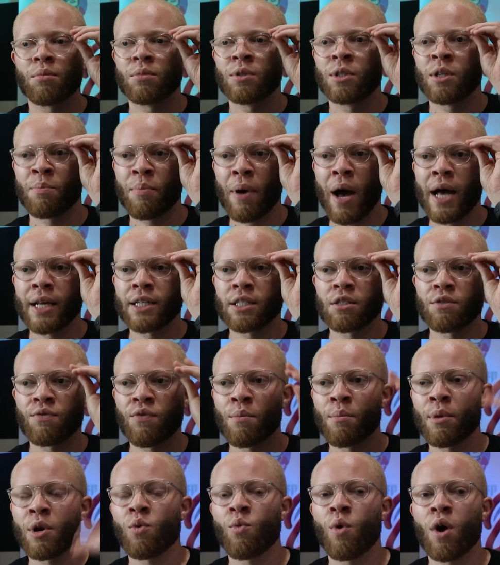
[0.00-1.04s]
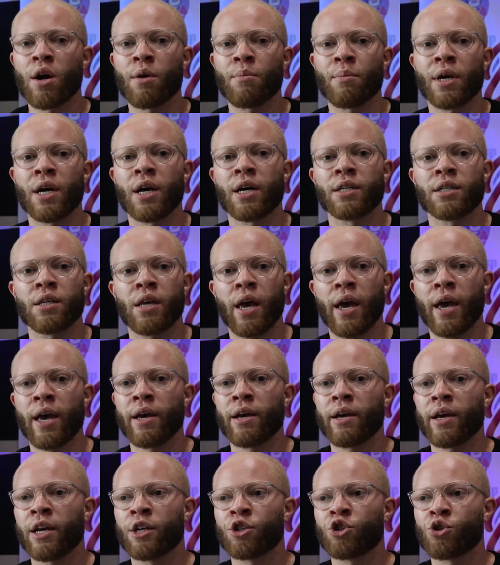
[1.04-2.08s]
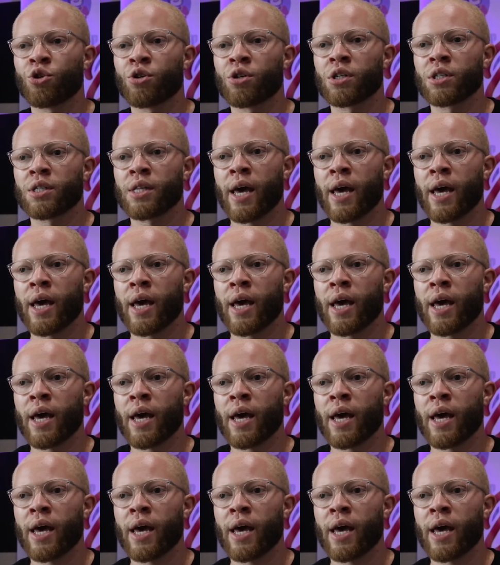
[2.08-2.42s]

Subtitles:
Deposits for me work because it ensures